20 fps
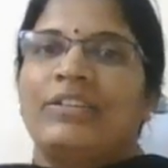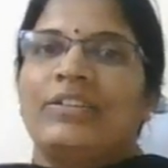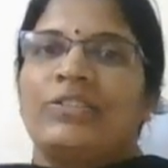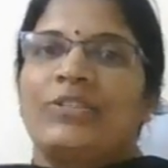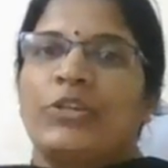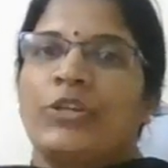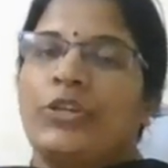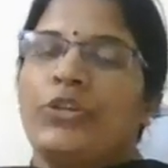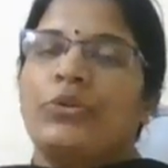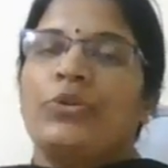
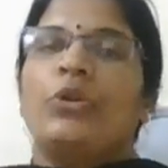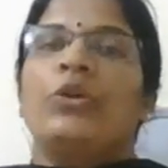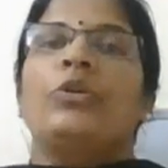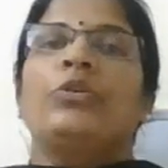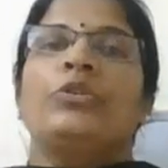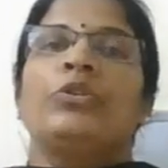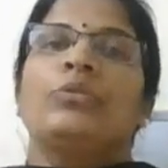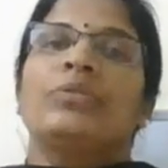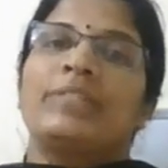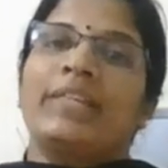So you know,
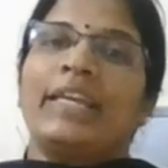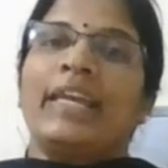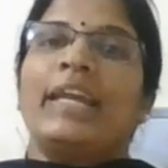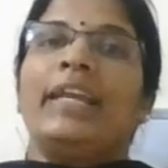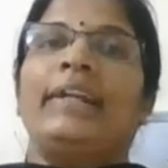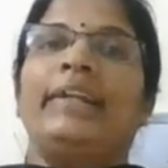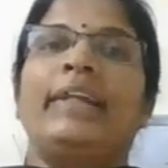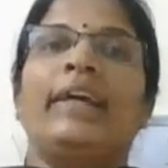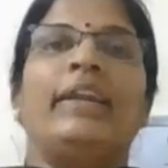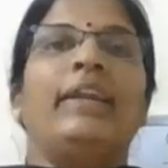using
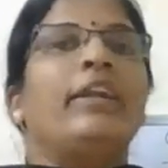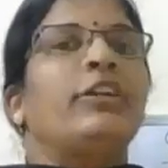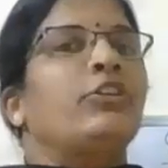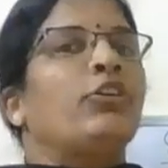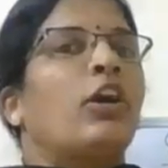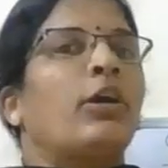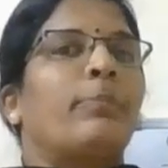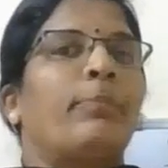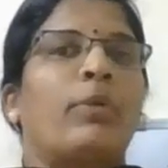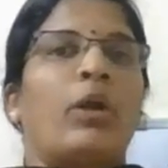internet, you
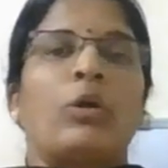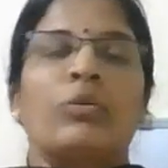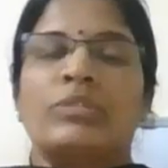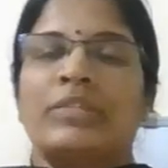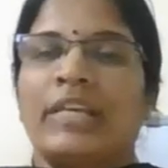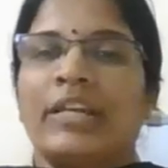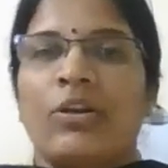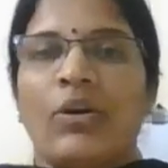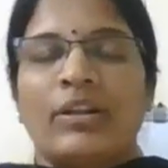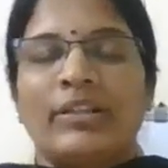are
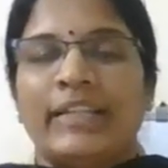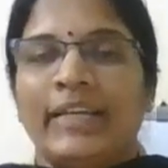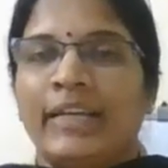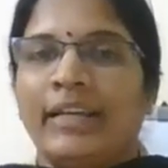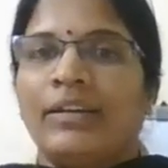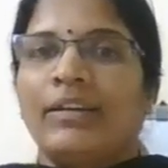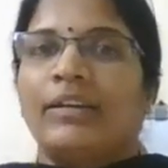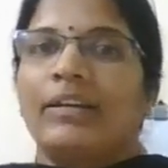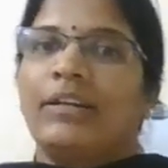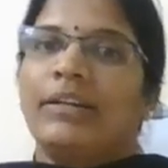browsing on the
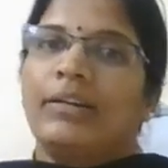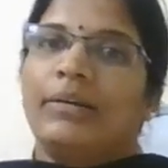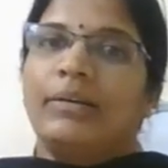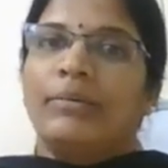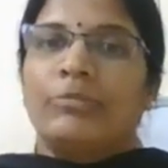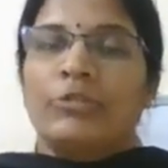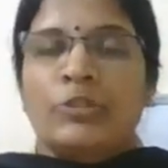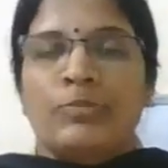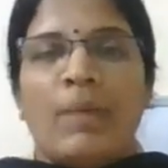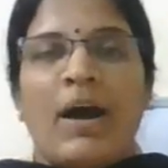
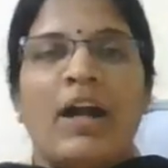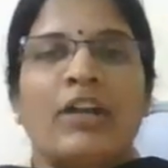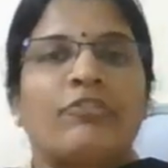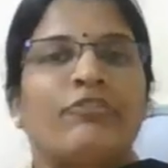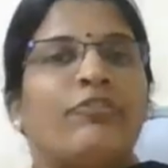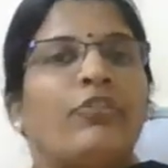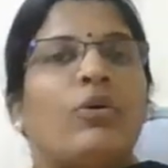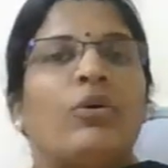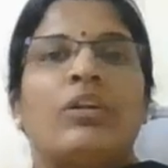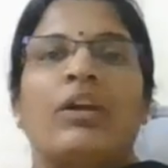
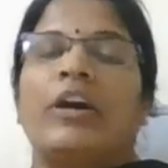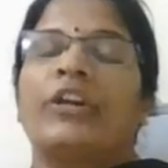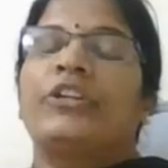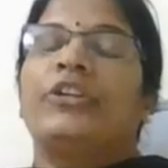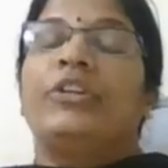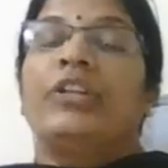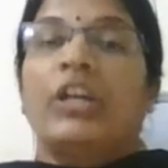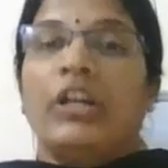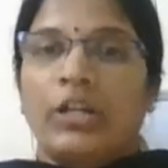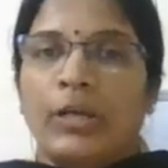smartphone or
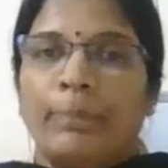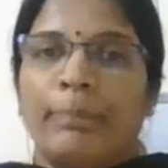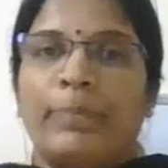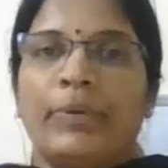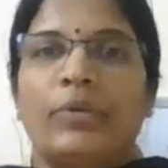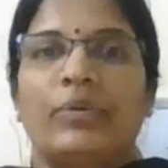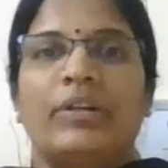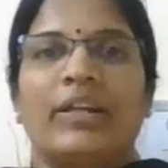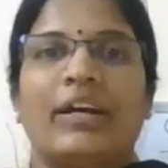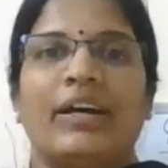in your
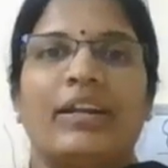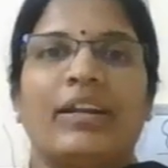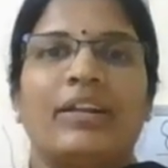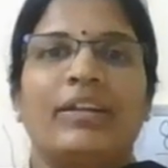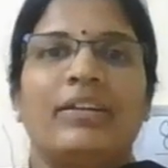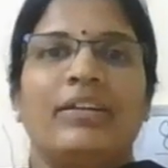computer.